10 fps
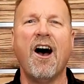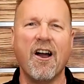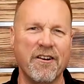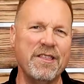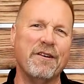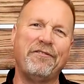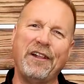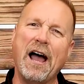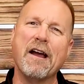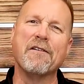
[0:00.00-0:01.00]
are in the
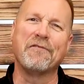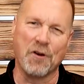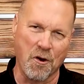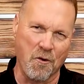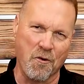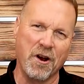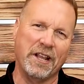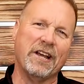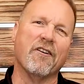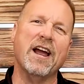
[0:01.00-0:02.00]
flyer for a
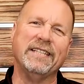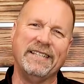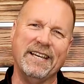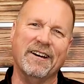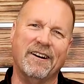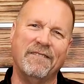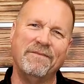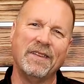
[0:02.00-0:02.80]
really great deal.